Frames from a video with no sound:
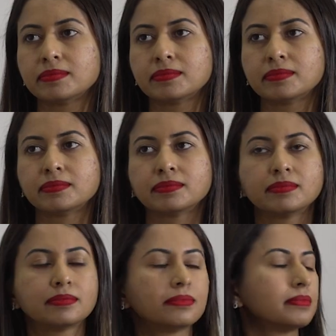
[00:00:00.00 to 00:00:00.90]

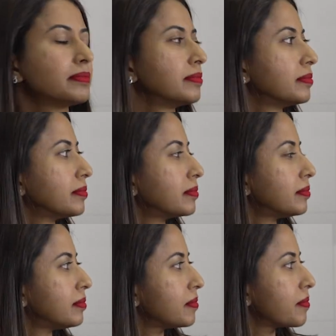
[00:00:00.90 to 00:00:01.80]

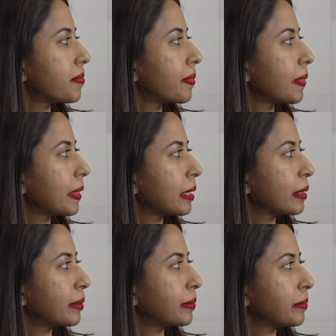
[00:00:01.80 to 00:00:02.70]

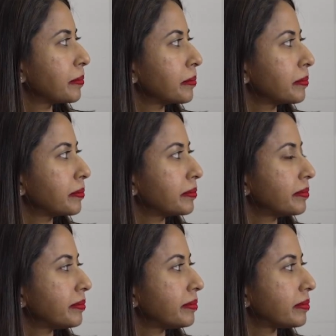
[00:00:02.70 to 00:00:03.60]

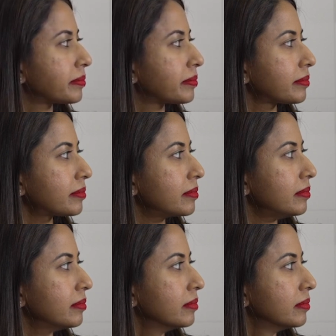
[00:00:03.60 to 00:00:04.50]

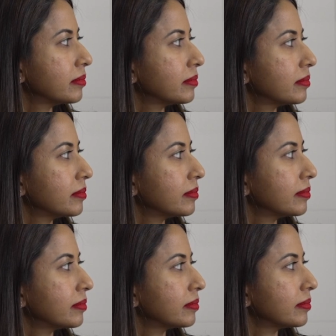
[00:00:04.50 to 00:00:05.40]

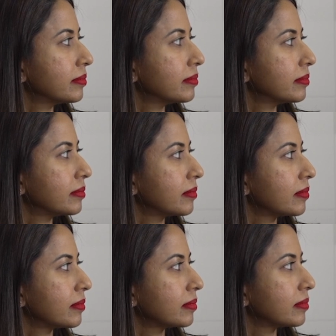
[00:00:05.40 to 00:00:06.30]

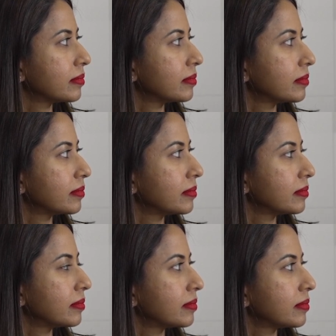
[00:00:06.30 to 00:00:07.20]

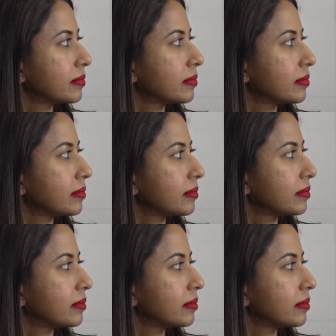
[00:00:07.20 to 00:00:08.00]
This person isn't speaking.